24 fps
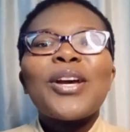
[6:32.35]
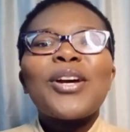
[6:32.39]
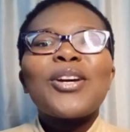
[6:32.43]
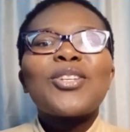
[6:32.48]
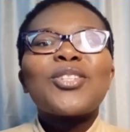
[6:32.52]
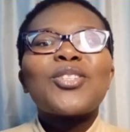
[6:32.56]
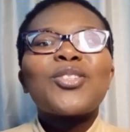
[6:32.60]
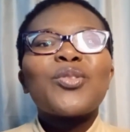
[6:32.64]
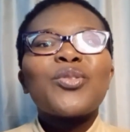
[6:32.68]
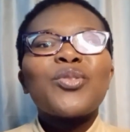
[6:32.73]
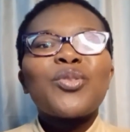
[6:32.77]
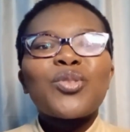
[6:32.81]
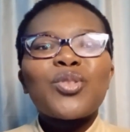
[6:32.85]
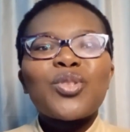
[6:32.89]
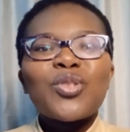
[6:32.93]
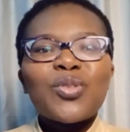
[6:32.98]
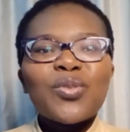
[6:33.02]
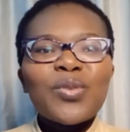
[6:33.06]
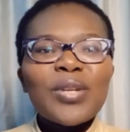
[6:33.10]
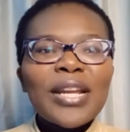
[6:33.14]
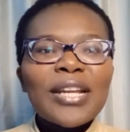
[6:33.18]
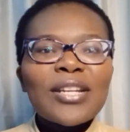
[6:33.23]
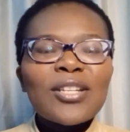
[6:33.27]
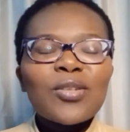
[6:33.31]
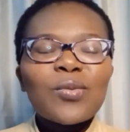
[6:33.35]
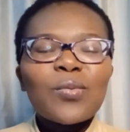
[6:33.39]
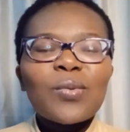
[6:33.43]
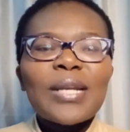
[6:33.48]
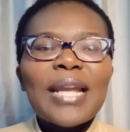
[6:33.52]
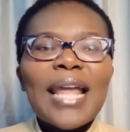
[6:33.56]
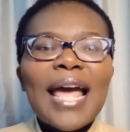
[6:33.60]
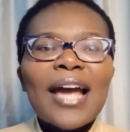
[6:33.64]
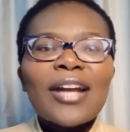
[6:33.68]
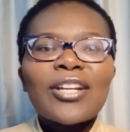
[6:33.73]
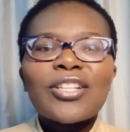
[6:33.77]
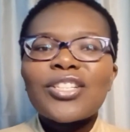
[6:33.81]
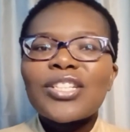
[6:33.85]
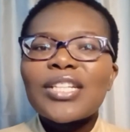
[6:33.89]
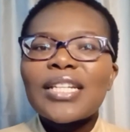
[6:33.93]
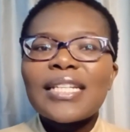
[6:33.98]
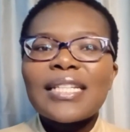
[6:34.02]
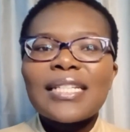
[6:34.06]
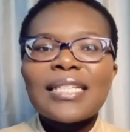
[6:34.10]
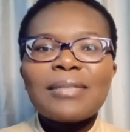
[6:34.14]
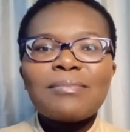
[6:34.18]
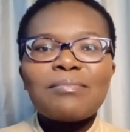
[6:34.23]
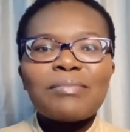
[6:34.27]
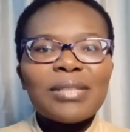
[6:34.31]
So your student will
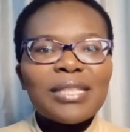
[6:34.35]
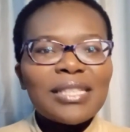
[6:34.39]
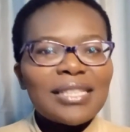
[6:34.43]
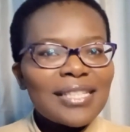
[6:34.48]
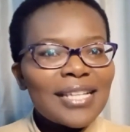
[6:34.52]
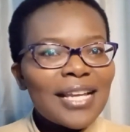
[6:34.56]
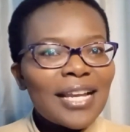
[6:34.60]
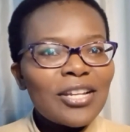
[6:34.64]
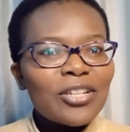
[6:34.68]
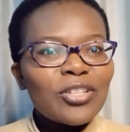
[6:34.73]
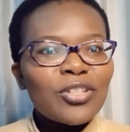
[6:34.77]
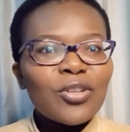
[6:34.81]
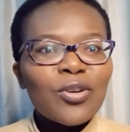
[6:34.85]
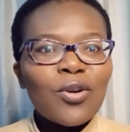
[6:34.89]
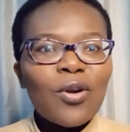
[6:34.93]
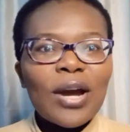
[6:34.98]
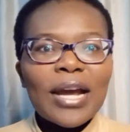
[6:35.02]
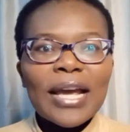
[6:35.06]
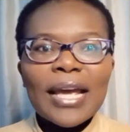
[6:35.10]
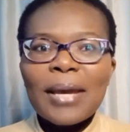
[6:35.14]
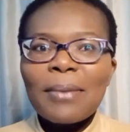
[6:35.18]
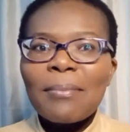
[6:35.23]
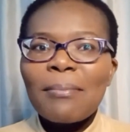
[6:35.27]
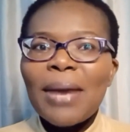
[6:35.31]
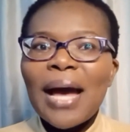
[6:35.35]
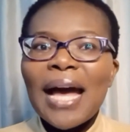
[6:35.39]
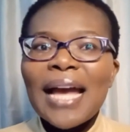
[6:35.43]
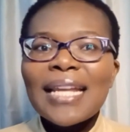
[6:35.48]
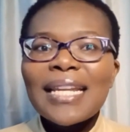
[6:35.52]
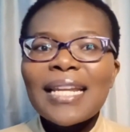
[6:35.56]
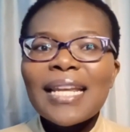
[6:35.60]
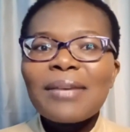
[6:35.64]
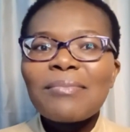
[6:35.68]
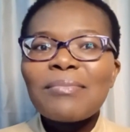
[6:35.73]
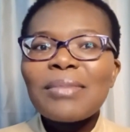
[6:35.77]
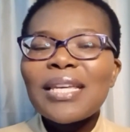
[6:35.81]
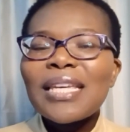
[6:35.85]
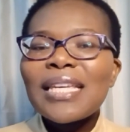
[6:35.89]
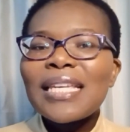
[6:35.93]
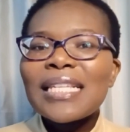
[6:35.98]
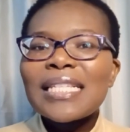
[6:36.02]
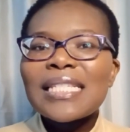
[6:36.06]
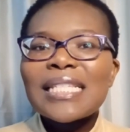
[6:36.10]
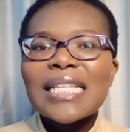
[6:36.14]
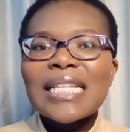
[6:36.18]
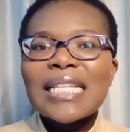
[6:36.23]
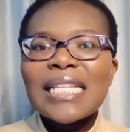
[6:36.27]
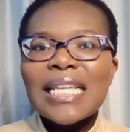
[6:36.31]
actually be telling you, okay, my name
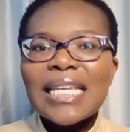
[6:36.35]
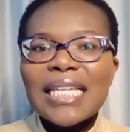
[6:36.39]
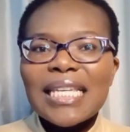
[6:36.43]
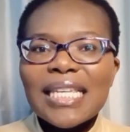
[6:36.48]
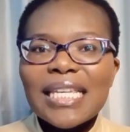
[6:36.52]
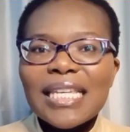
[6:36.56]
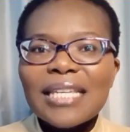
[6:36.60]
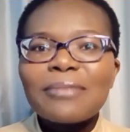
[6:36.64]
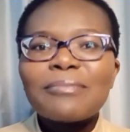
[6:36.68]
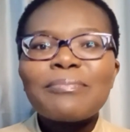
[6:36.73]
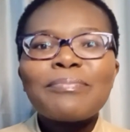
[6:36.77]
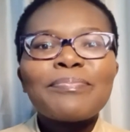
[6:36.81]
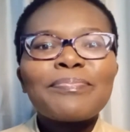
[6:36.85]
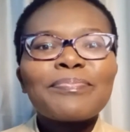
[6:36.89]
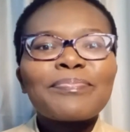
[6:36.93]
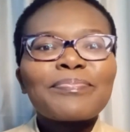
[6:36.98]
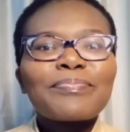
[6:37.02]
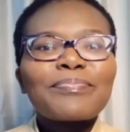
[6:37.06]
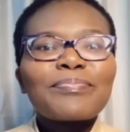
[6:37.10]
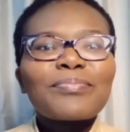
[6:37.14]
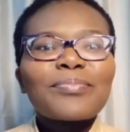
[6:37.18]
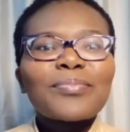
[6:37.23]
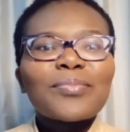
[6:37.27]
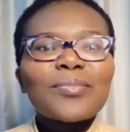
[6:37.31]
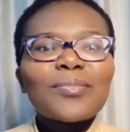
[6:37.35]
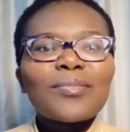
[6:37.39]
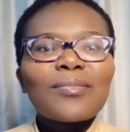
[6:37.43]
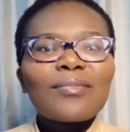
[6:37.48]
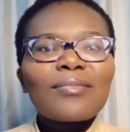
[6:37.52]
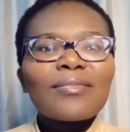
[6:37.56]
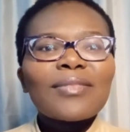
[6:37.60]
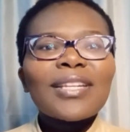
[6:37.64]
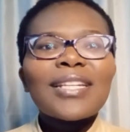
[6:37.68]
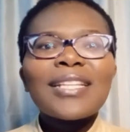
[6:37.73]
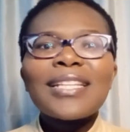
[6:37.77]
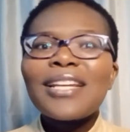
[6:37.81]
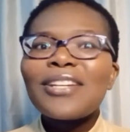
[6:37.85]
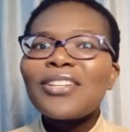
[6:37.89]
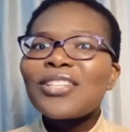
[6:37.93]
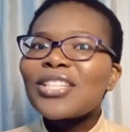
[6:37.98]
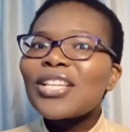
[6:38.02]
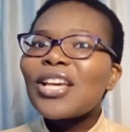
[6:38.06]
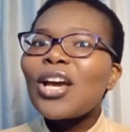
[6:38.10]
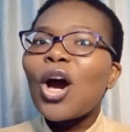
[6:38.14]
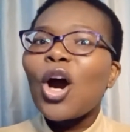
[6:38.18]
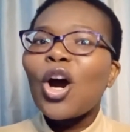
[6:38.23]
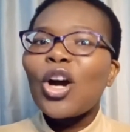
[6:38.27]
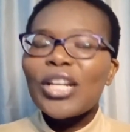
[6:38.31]
is Nikki. Then you
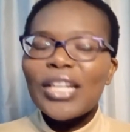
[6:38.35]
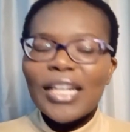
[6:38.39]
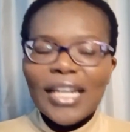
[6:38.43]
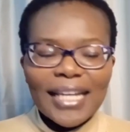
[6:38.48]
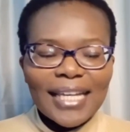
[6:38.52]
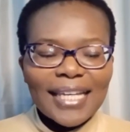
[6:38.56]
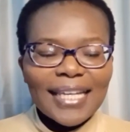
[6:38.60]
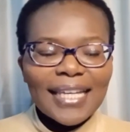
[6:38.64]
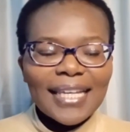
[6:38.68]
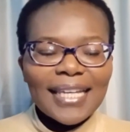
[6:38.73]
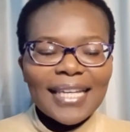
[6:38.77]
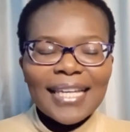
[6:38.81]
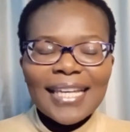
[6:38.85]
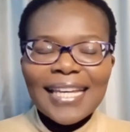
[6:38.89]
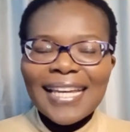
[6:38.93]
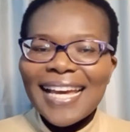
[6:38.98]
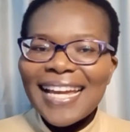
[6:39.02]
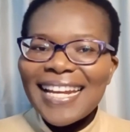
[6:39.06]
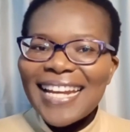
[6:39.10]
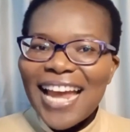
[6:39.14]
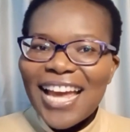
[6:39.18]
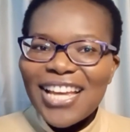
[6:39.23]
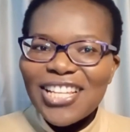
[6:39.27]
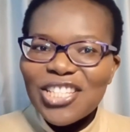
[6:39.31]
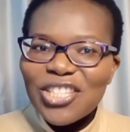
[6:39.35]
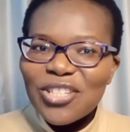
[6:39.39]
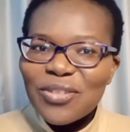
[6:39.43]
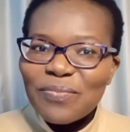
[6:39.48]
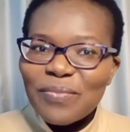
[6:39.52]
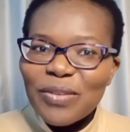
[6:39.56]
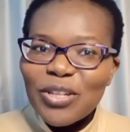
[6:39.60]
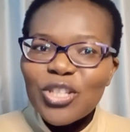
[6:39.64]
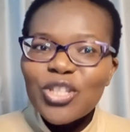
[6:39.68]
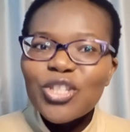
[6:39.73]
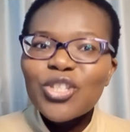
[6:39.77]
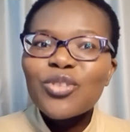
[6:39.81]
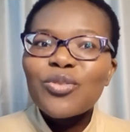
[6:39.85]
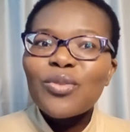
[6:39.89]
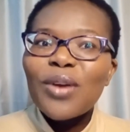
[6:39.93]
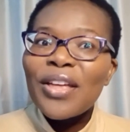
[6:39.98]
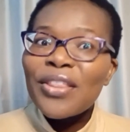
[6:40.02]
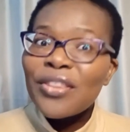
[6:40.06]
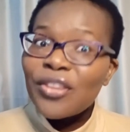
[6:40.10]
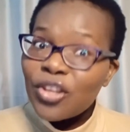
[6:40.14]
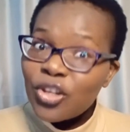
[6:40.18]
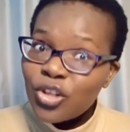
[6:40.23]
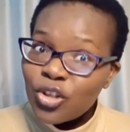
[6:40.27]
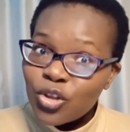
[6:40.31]
say, oh, Nikki, nice to meet you.
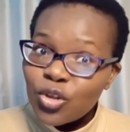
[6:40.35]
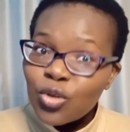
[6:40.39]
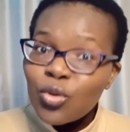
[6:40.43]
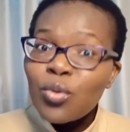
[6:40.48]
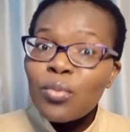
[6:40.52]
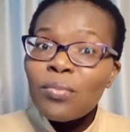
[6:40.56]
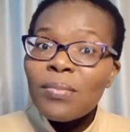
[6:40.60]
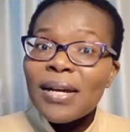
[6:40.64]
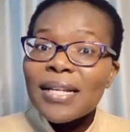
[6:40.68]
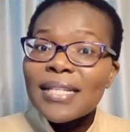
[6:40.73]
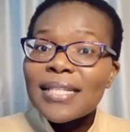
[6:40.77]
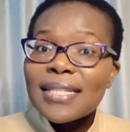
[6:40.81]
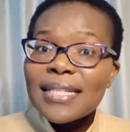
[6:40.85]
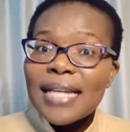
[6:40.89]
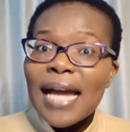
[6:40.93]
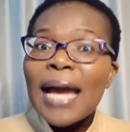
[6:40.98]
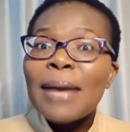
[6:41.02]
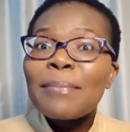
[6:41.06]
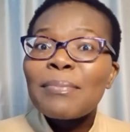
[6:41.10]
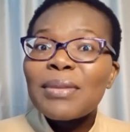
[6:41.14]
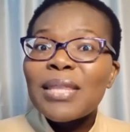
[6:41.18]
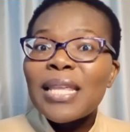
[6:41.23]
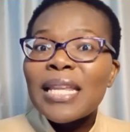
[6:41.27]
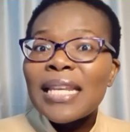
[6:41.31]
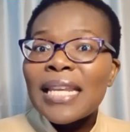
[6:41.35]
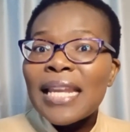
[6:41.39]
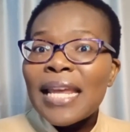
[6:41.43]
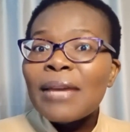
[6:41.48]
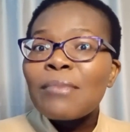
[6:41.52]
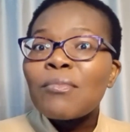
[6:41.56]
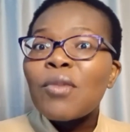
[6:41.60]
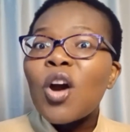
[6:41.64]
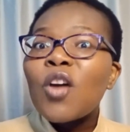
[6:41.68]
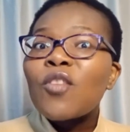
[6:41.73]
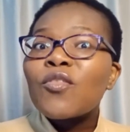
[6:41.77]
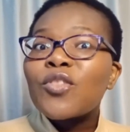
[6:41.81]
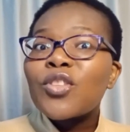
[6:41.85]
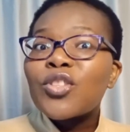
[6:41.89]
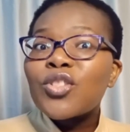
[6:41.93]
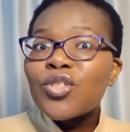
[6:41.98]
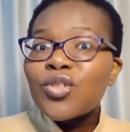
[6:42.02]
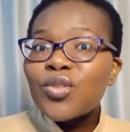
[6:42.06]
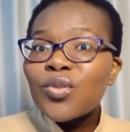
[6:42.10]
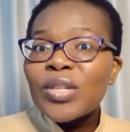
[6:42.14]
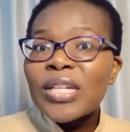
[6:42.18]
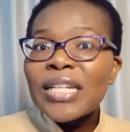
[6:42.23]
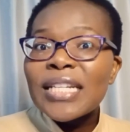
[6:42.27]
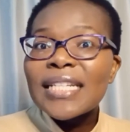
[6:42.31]
And then you must type the name of the
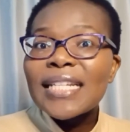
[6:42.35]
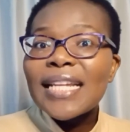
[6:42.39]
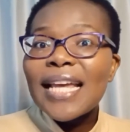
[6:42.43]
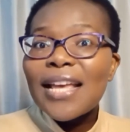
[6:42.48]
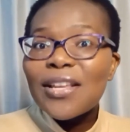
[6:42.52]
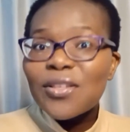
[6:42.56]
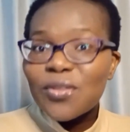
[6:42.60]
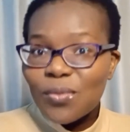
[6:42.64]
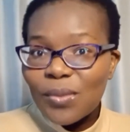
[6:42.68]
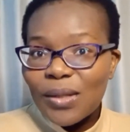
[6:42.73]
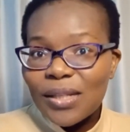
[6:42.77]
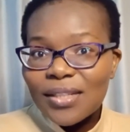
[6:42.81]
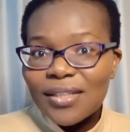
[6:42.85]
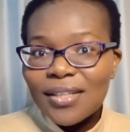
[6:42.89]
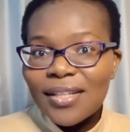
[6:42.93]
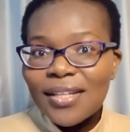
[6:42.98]
student as well.